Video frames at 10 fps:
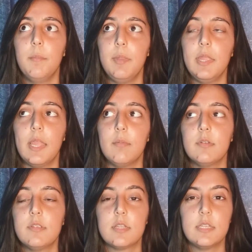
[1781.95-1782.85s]
being
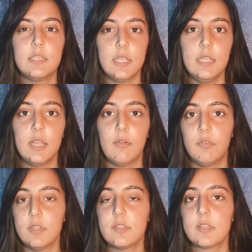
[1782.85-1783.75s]
able to contain that
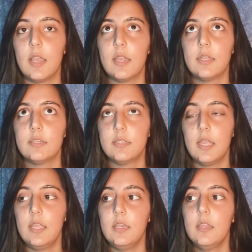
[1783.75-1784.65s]
risk and
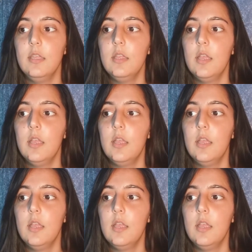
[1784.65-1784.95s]
contain